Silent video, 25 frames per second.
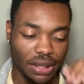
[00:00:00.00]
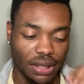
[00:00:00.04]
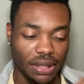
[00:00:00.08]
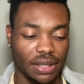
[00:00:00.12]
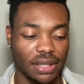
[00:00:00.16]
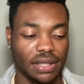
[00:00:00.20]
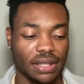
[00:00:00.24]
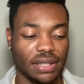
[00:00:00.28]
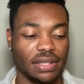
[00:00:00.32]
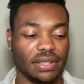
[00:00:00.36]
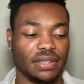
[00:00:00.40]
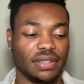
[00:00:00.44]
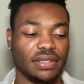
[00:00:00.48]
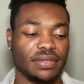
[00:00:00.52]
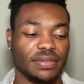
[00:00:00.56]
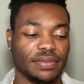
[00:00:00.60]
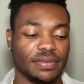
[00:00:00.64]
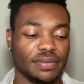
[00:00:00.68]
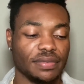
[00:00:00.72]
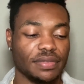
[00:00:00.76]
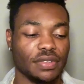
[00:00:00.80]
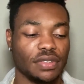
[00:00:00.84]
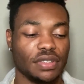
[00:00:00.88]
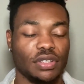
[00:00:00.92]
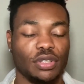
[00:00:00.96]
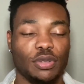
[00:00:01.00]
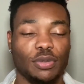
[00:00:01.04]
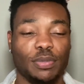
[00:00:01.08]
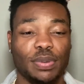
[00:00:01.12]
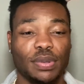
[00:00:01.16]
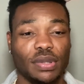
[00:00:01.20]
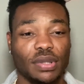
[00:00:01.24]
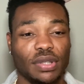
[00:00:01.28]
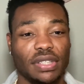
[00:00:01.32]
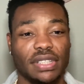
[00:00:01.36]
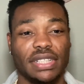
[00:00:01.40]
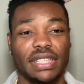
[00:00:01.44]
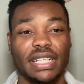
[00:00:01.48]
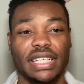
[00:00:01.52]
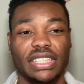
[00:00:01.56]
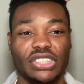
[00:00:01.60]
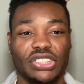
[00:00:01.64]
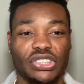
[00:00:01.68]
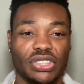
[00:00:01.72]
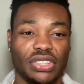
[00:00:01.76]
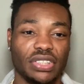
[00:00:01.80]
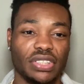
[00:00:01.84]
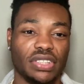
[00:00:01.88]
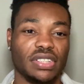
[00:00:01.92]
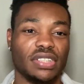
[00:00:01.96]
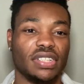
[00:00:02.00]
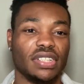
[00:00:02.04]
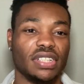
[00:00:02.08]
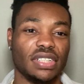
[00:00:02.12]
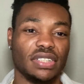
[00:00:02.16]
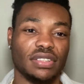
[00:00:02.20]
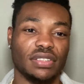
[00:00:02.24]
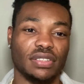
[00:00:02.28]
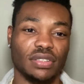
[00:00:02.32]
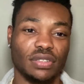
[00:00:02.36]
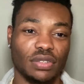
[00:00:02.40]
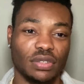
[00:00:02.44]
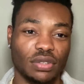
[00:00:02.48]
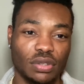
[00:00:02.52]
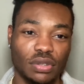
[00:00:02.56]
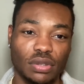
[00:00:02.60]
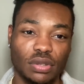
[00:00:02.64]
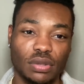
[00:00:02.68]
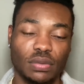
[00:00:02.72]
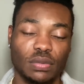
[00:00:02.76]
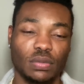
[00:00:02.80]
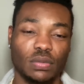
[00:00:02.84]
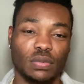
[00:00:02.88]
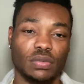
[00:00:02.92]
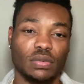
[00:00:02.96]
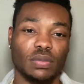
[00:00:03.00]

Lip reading: And you put on that shirt and you